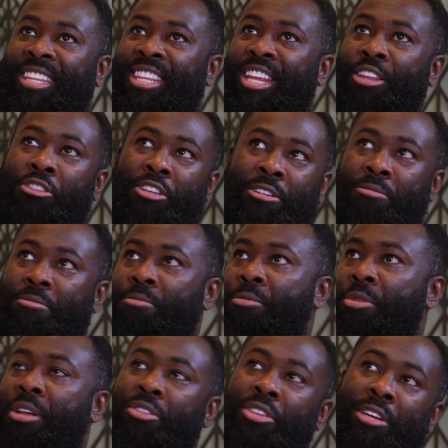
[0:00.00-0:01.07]
nothing
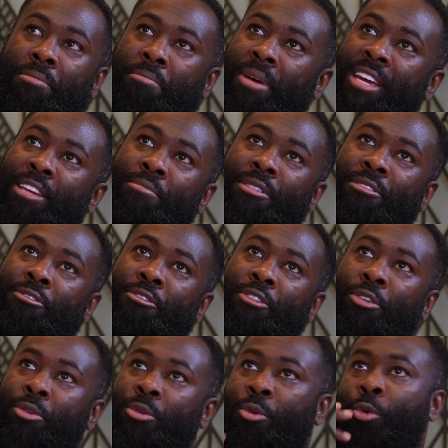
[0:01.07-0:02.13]
made me
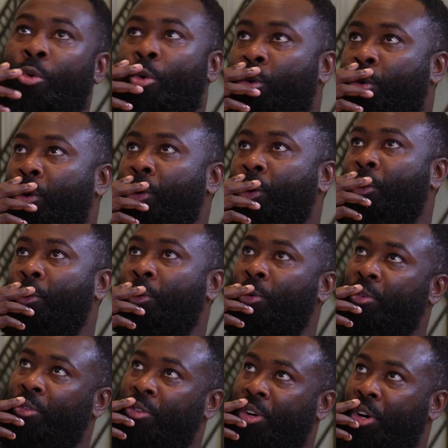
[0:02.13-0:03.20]
feel awkward
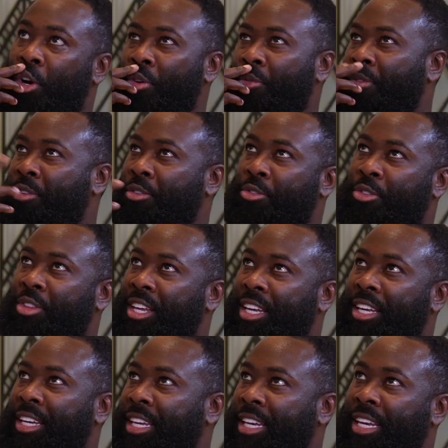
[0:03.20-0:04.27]
or
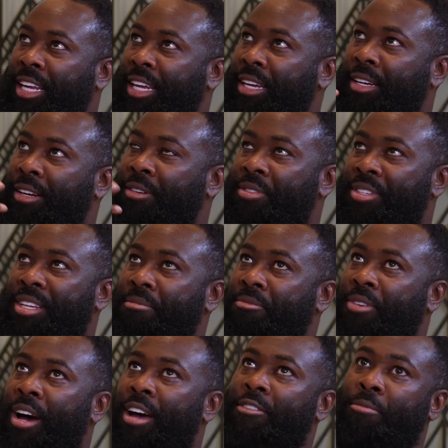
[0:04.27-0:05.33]
overthinking it. Obviously I'm
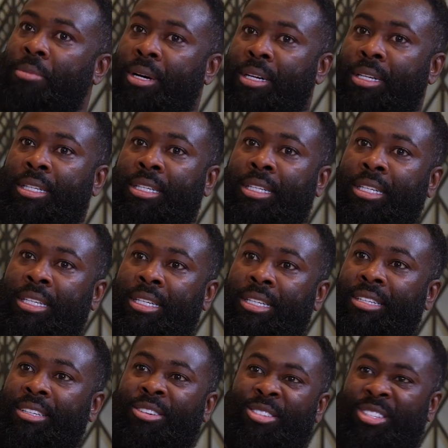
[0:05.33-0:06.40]
5, but
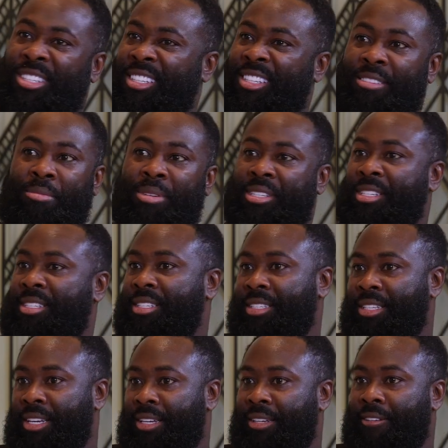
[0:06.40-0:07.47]
because my
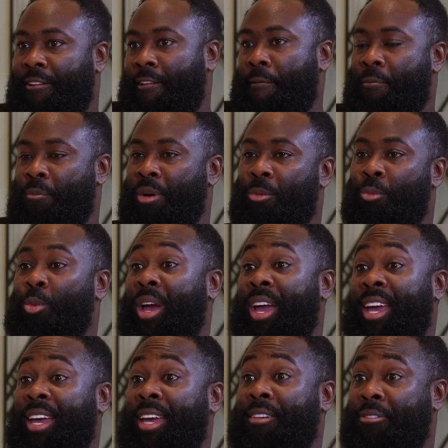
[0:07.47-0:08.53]
sister's there,
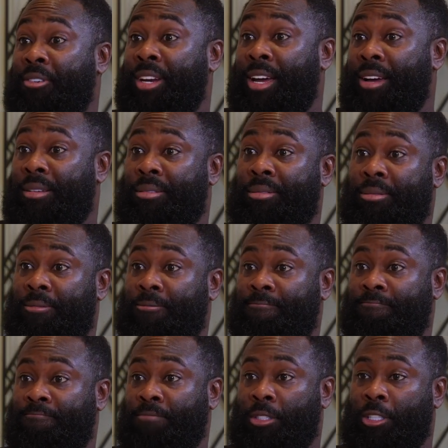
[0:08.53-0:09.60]
we're here for now.
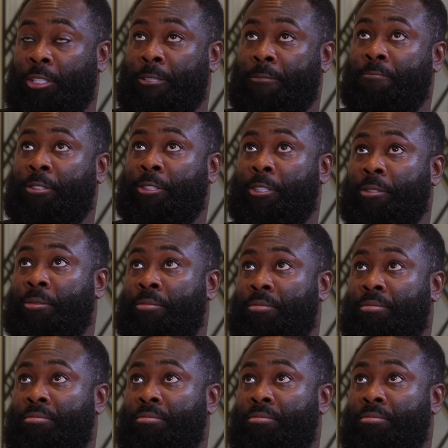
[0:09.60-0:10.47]
Do you know? So